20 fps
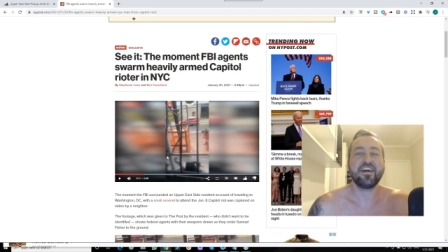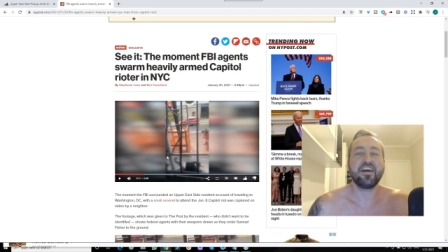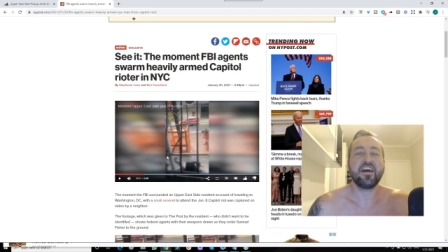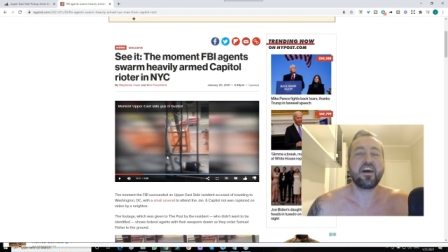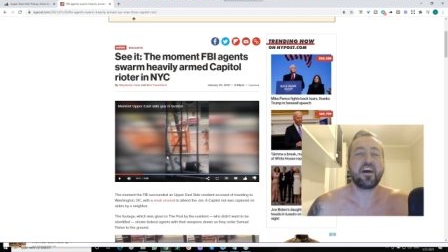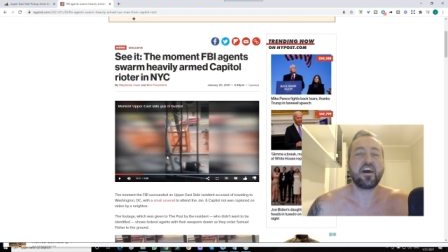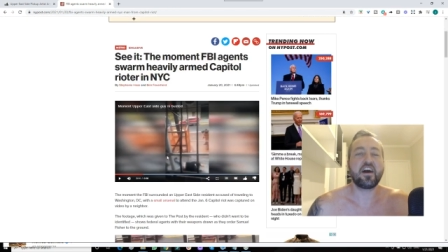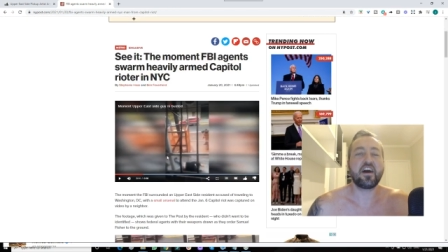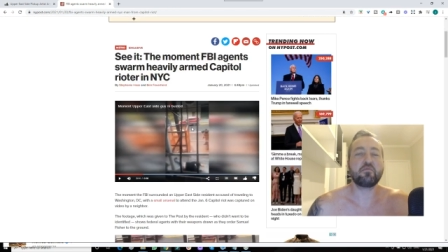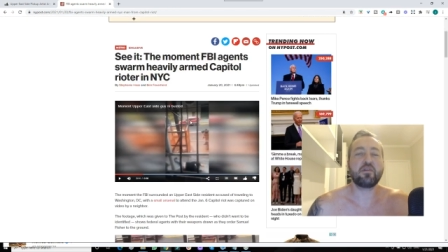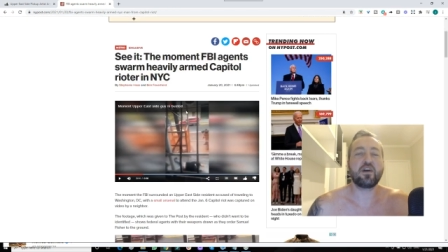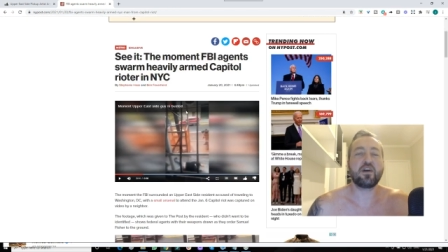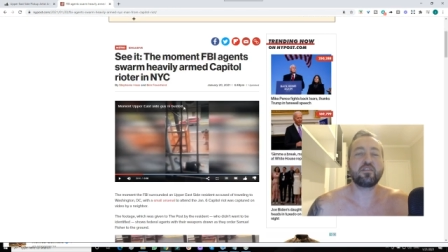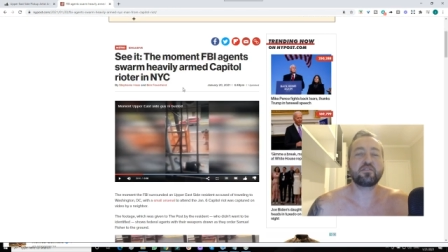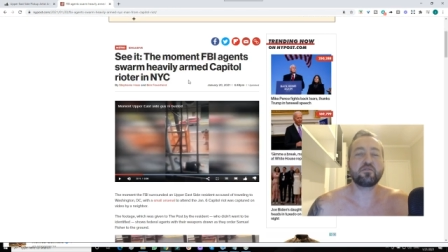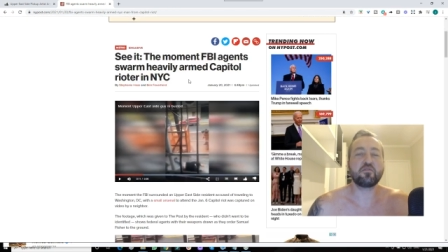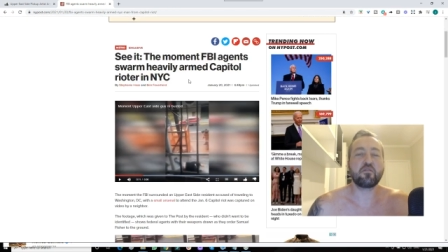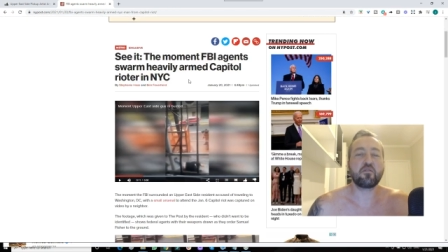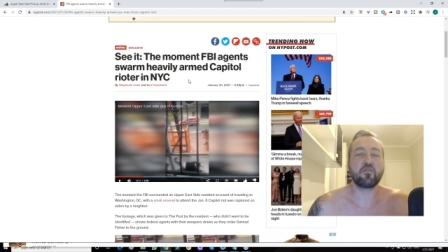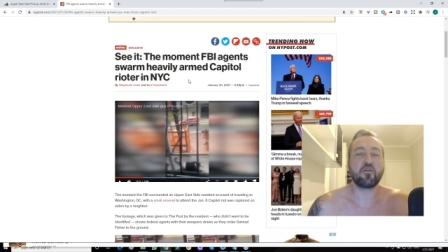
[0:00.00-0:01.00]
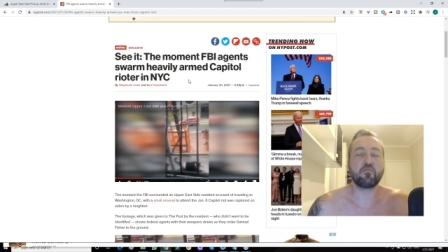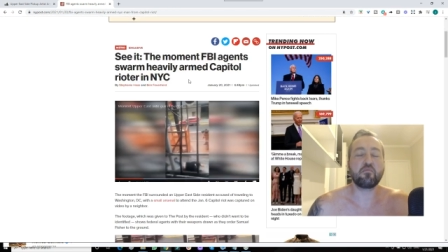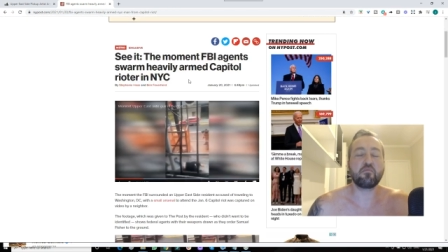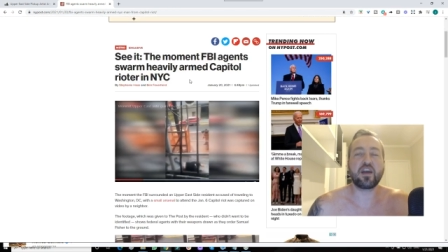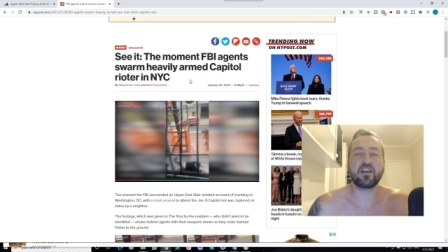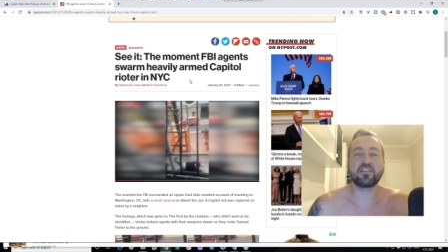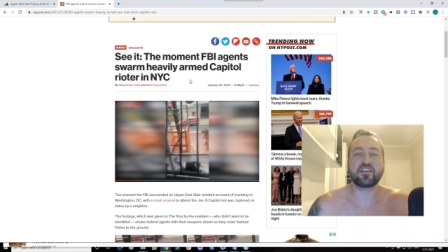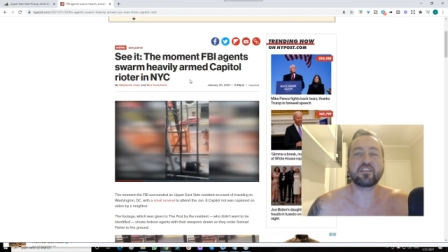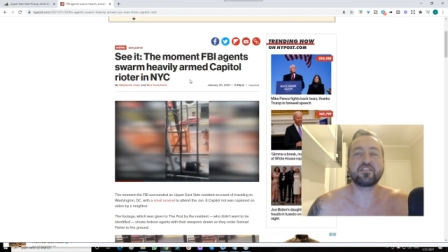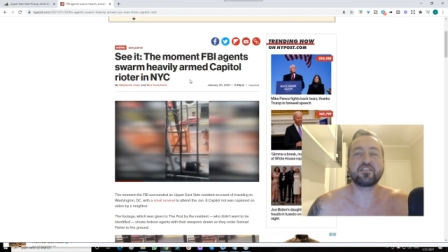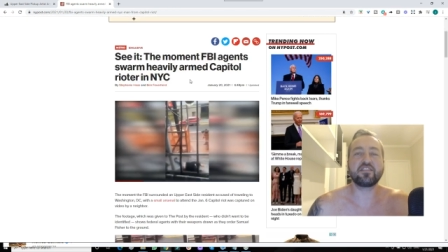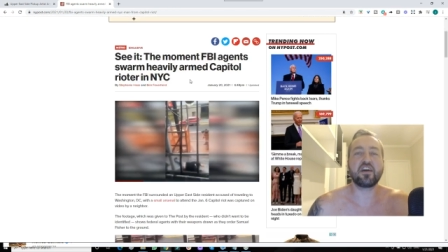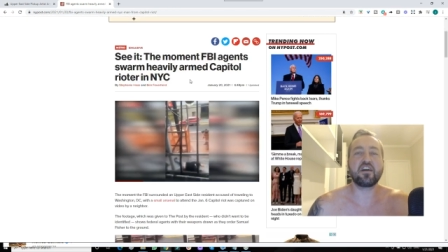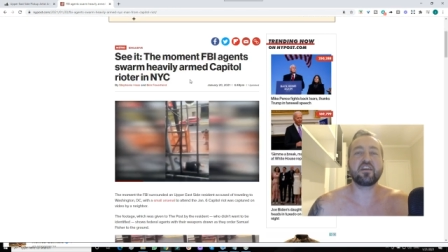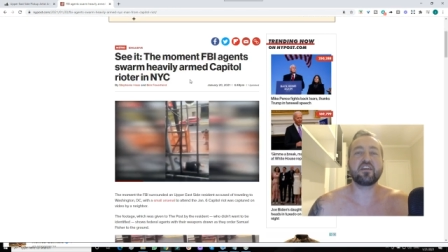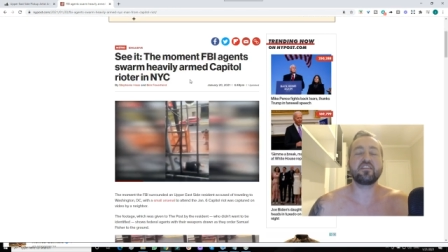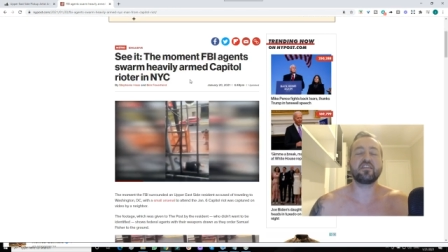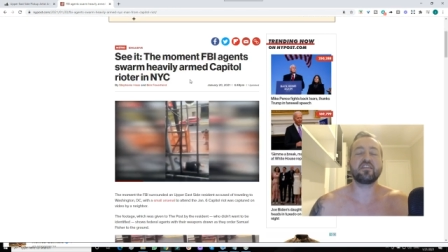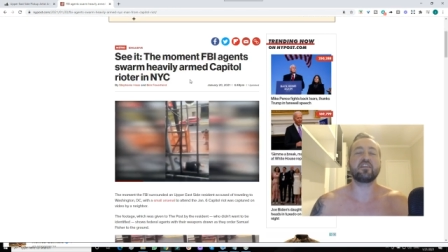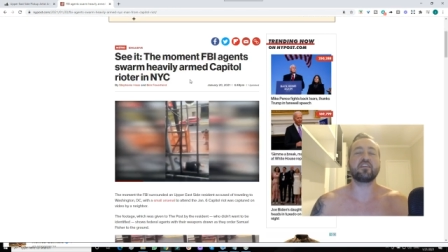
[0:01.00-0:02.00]
I am off to a romantic Italian
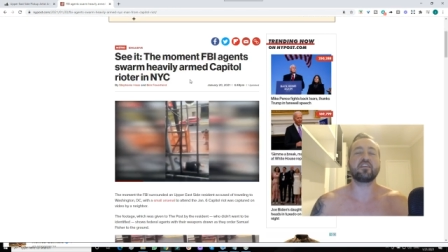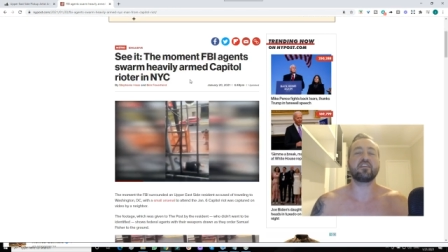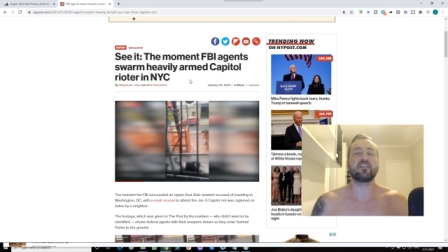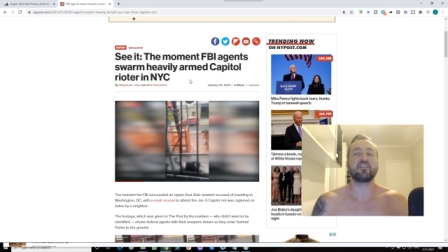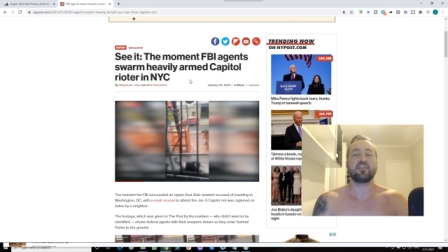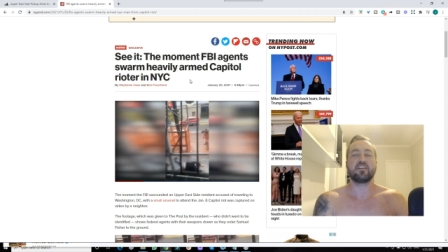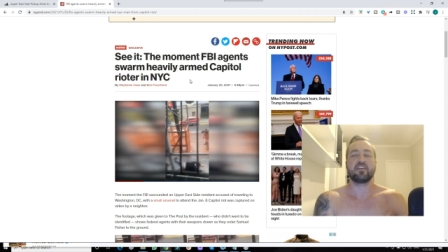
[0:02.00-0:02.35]
dinner.